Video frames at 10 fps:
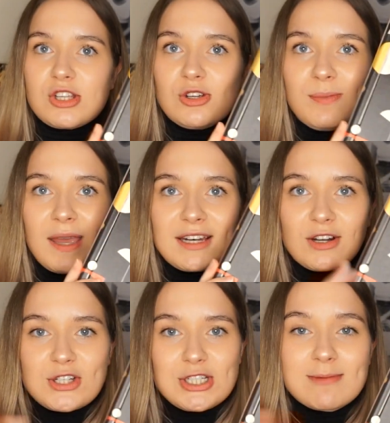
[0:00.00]
too big,
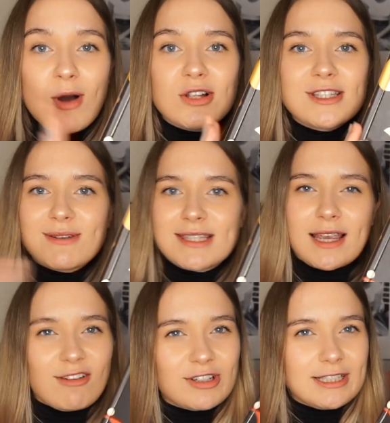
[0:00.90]
not too small, so it's like
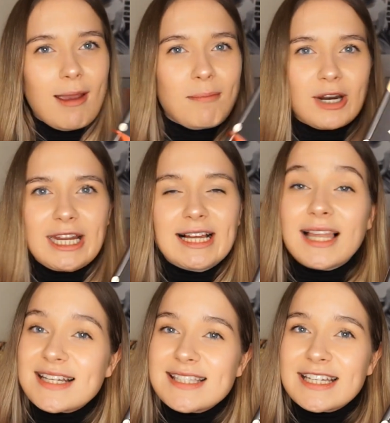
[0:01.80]
a really pretty
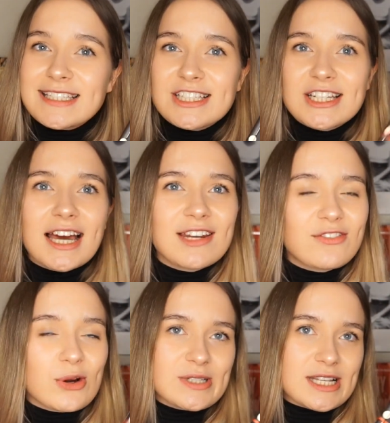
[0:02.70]
classic edition, and
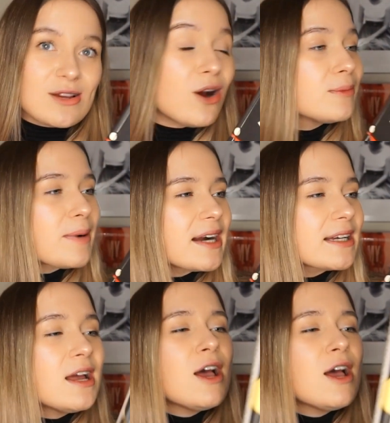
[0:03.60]
of course it's hardback.